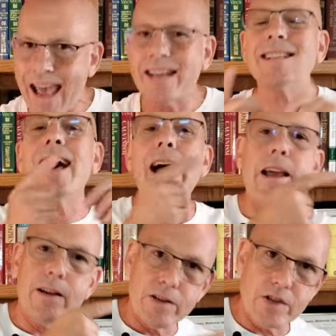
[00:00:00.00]

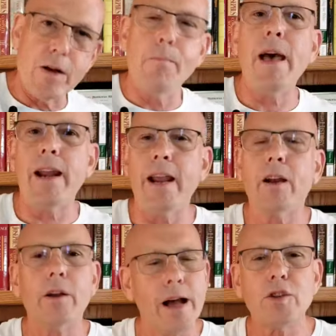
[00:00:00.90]

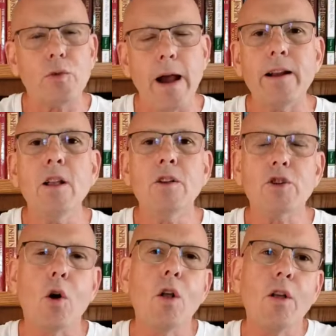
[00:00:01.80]
Anti-Semitic. That's right.
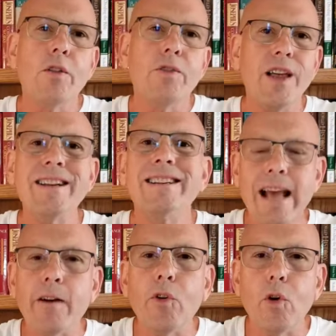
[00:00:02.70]
So the
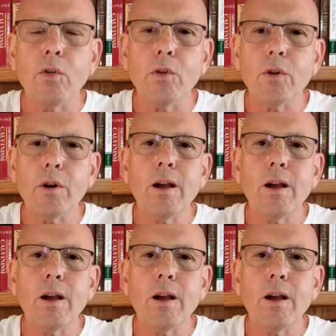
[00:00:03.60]
devil